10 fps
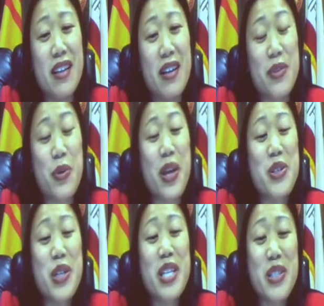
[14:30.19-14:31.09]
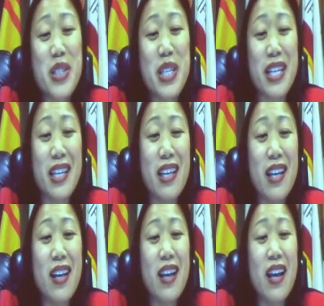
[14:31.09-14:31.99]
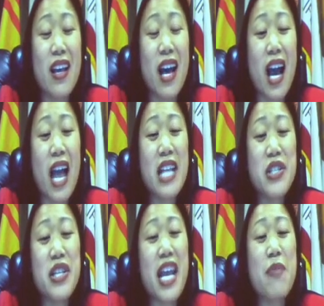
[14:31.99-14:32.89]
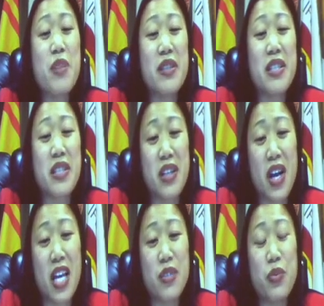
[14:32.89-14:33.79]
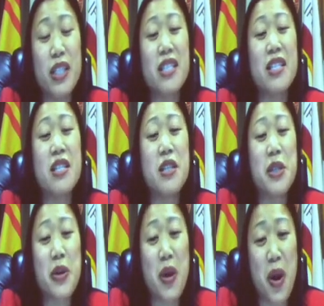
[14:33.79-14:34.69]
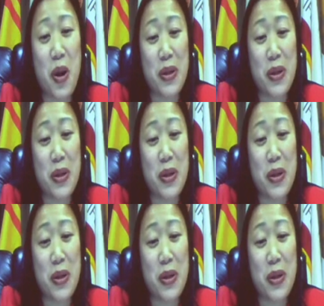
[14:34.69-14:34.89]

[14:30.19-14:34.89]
So as you can see, I champion this cause with a sincere heart.